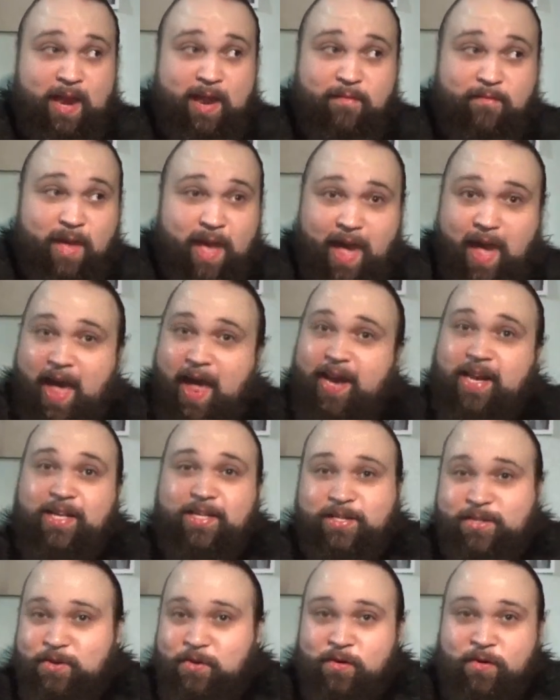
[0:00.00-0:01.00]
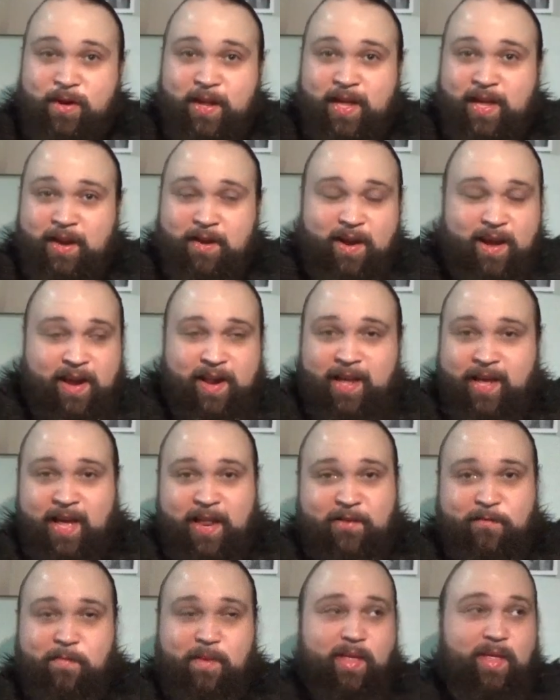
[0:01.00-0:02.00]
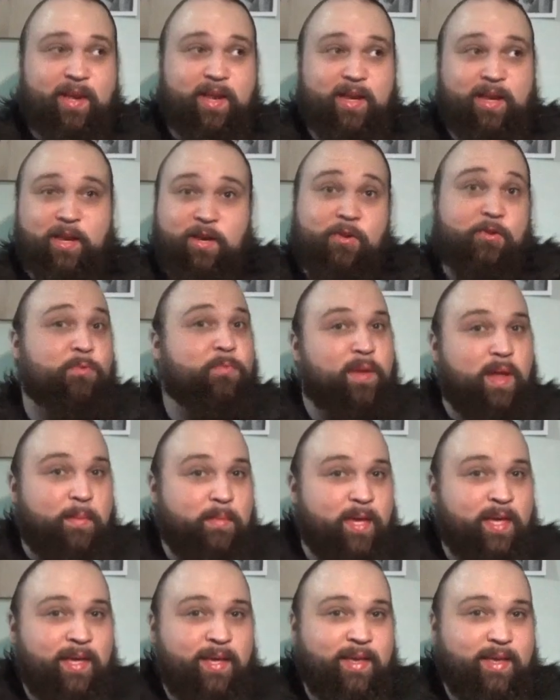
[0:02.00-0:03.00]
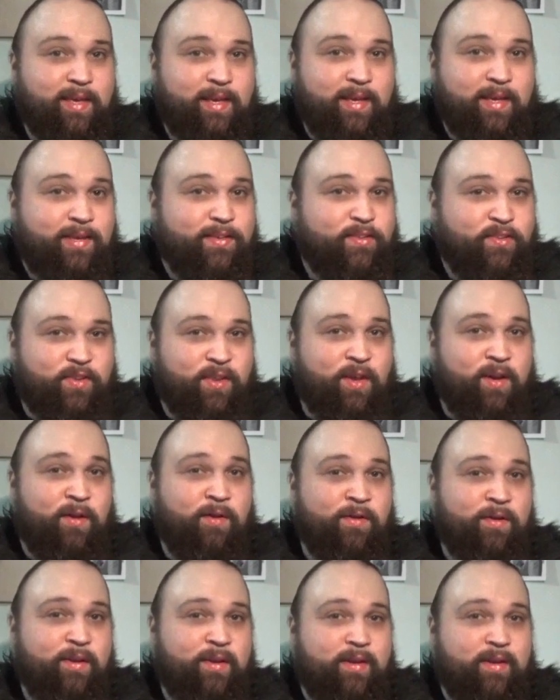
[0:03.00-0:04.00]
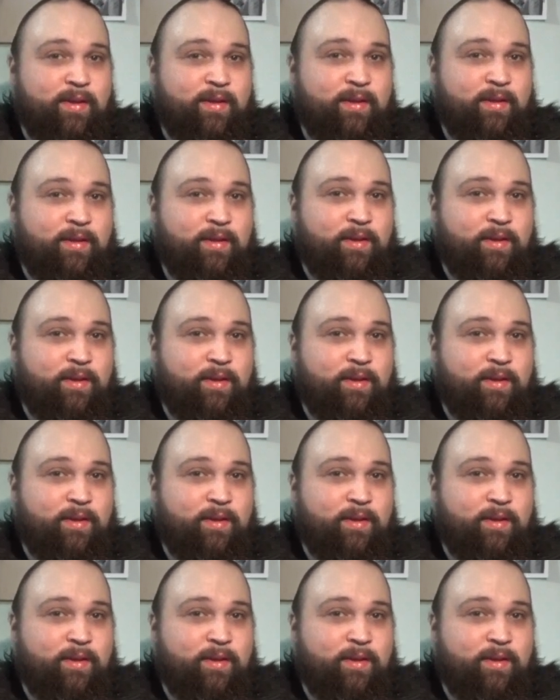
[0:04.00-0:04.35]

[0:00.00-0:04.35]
Yeah. I had any schooling or any kind of ability to do plumbing, so